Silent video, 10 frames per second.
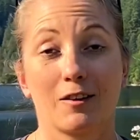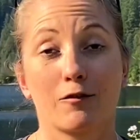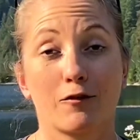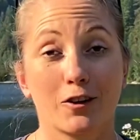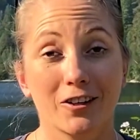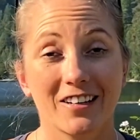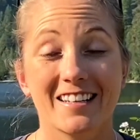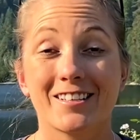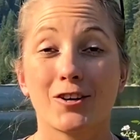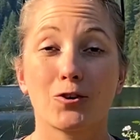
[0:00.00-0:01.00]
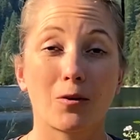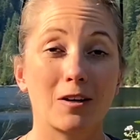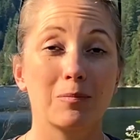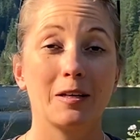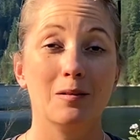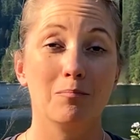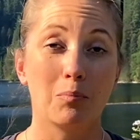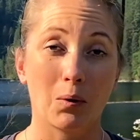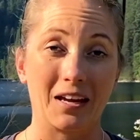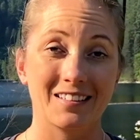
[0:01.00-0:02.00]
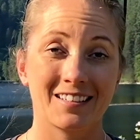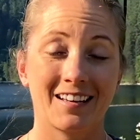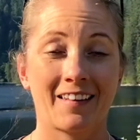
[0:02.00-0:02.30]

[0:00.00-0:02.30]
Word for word: Their fur is incredibly buoyant,